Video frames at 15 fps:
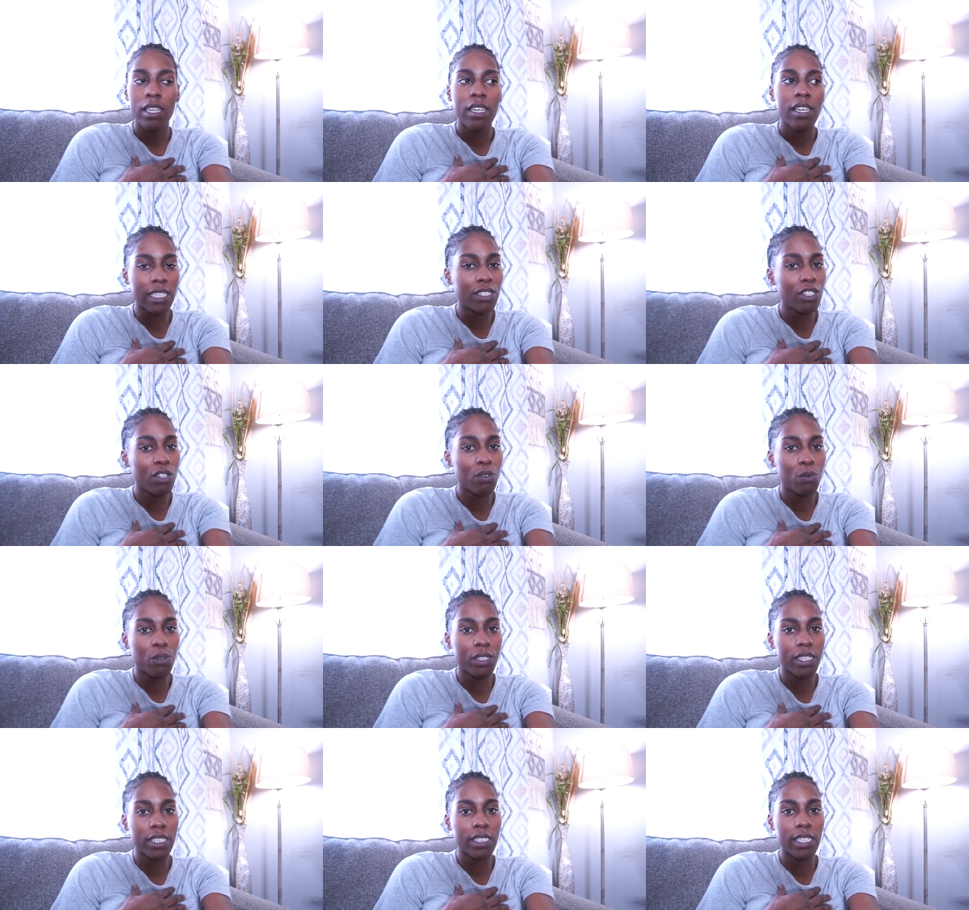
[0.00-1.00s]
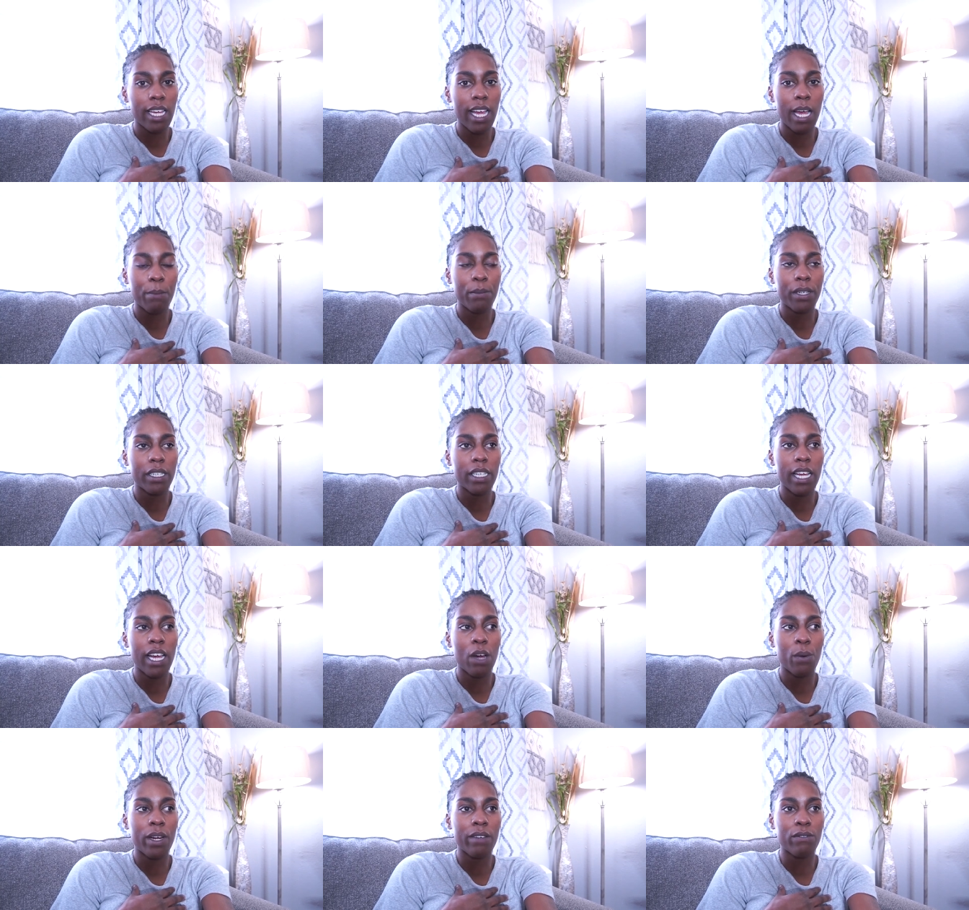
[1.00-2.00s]
I don't want this to happen.
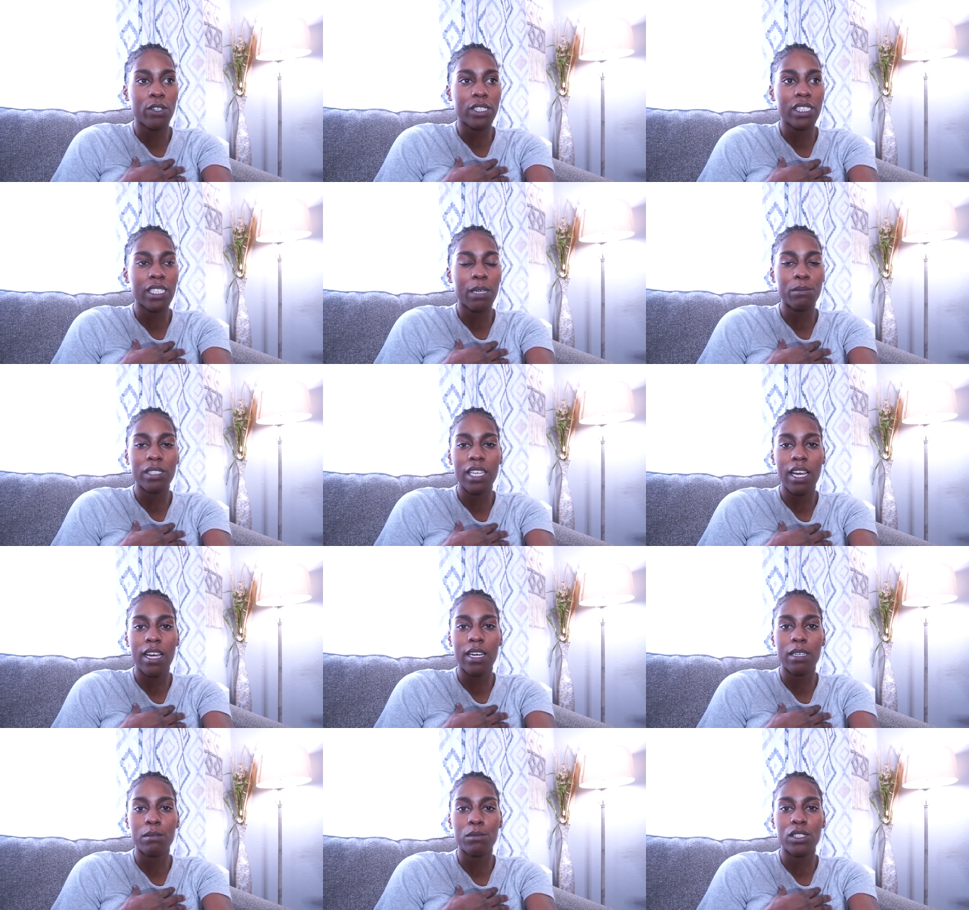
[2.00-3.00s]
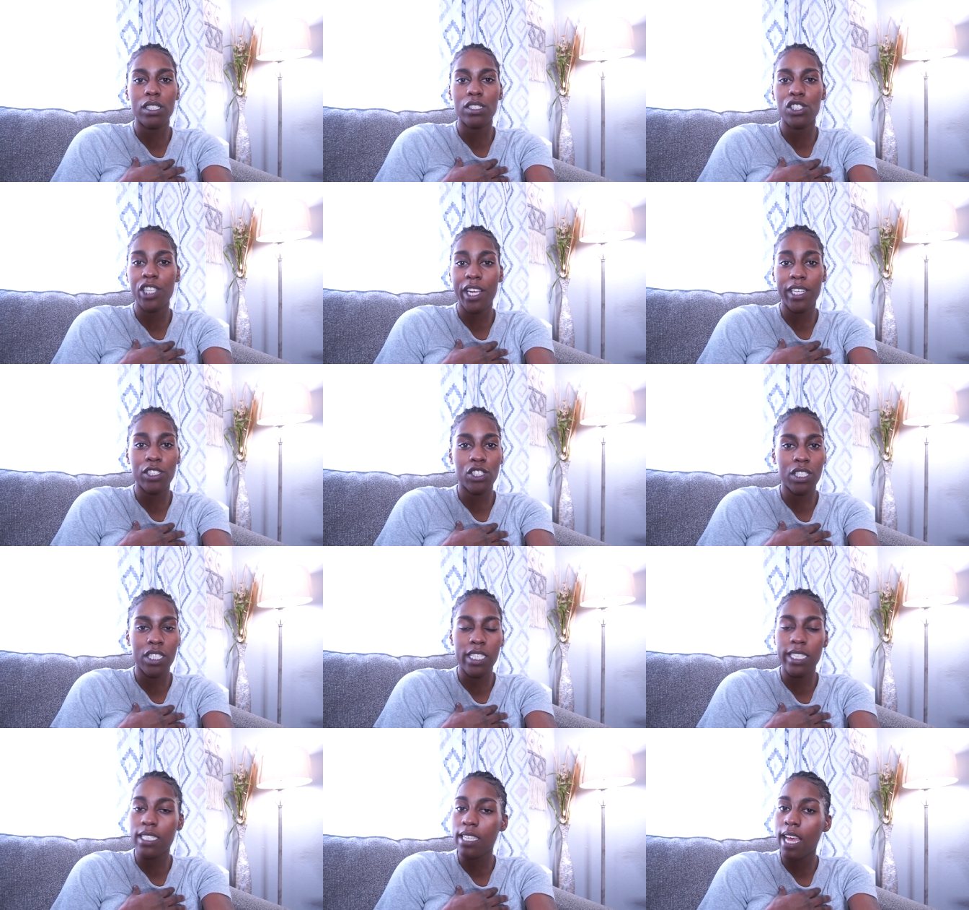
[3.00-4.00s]
However, sometimes changes
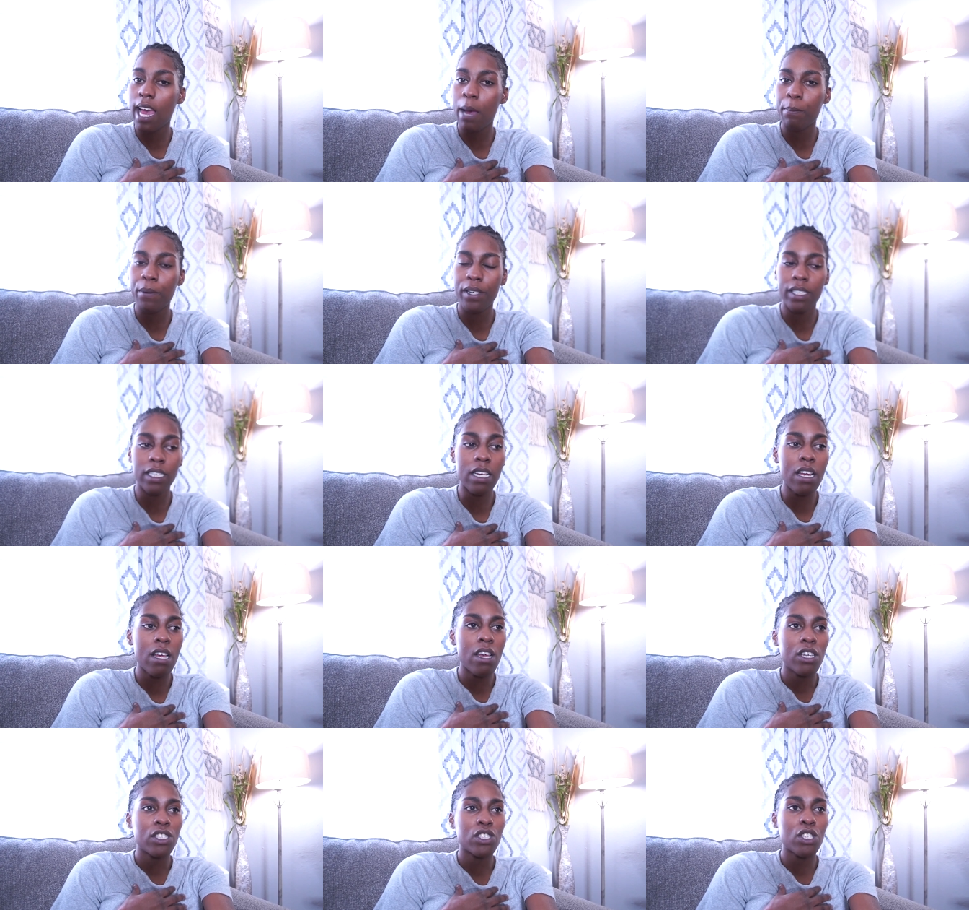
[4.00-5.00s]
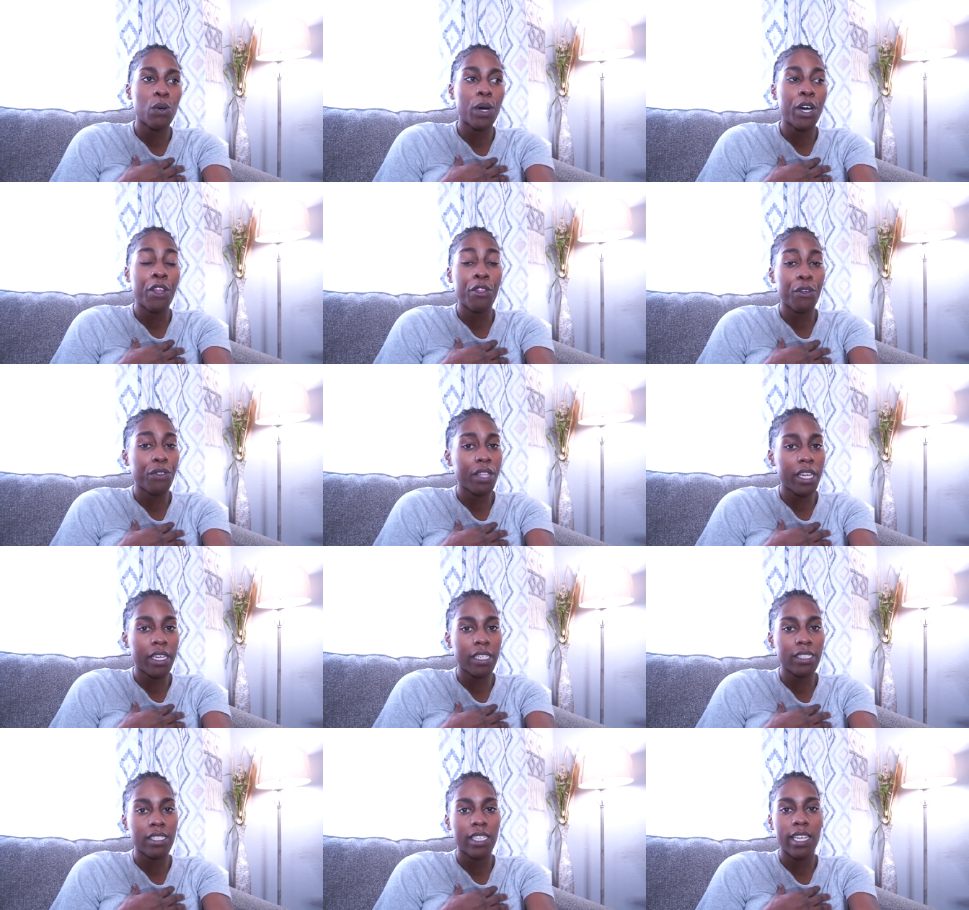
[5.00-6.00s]
need to happen so other
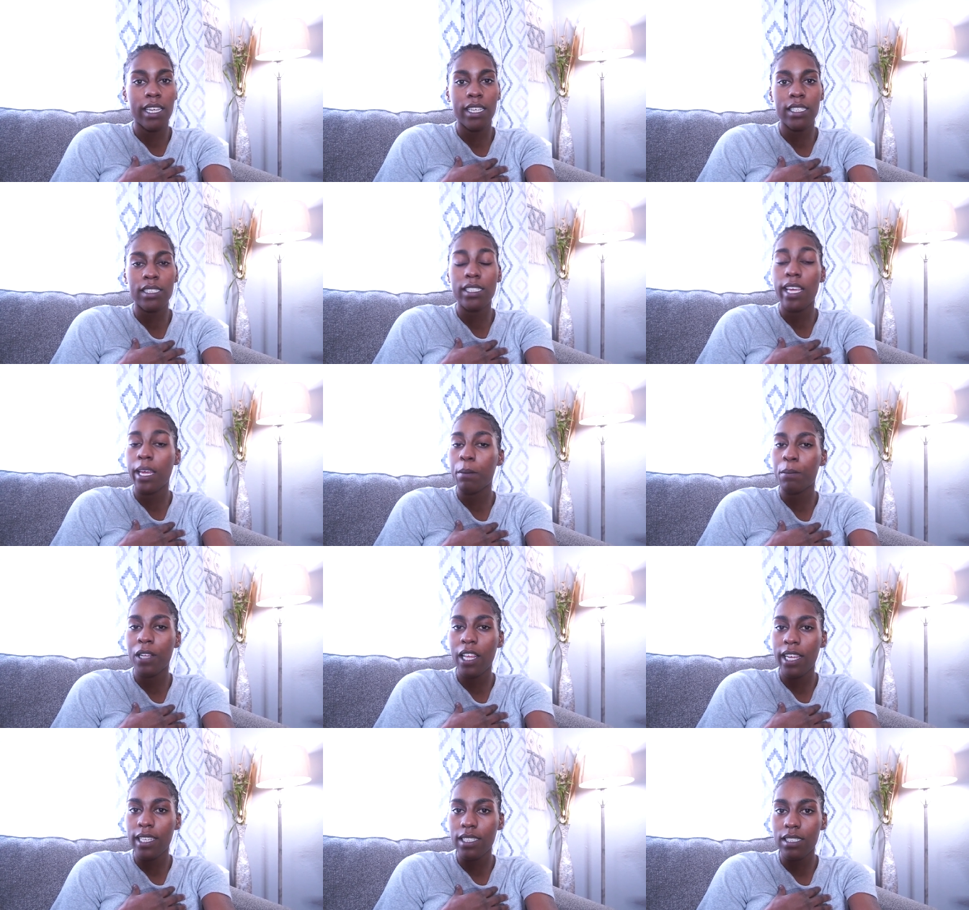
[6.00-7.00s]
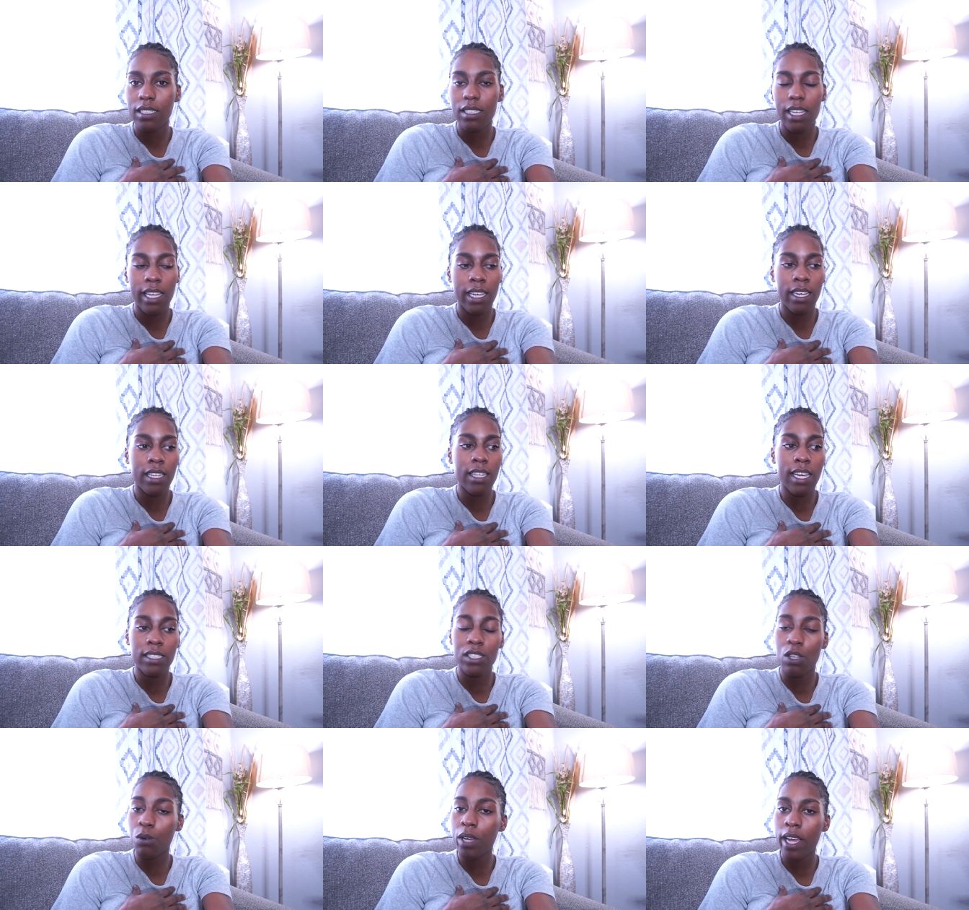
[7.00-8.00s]
things can take place, and
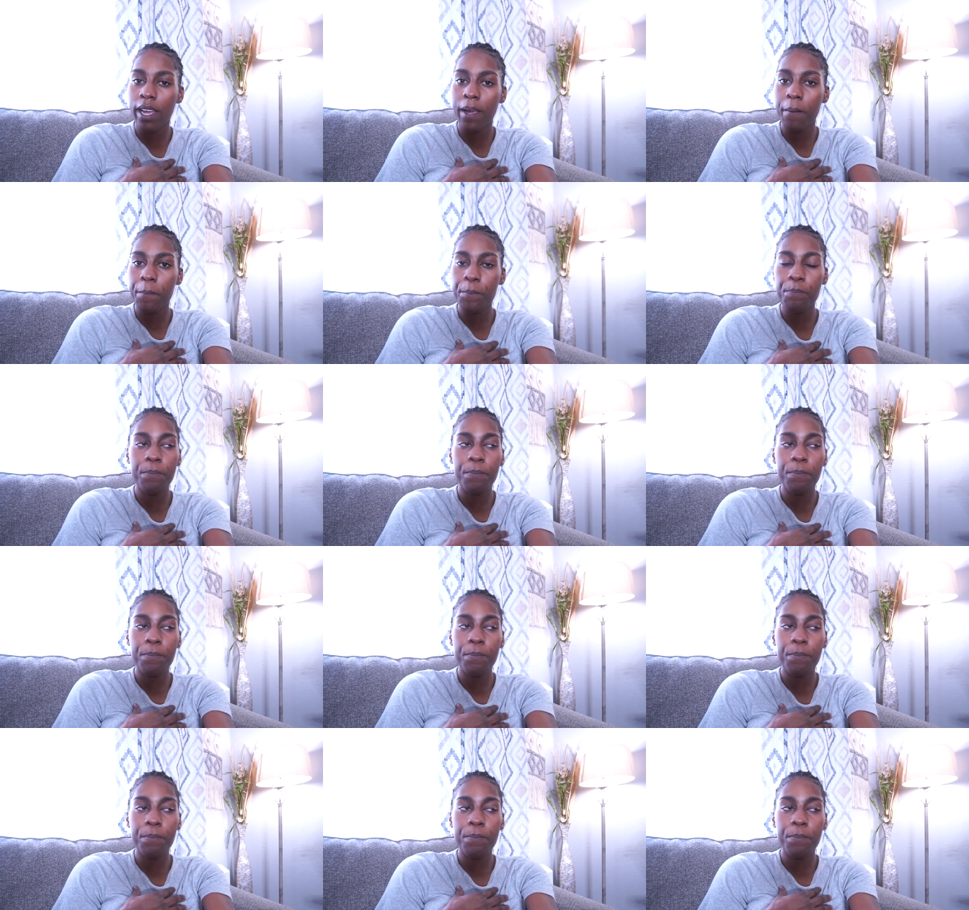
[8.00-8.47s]
that's okay.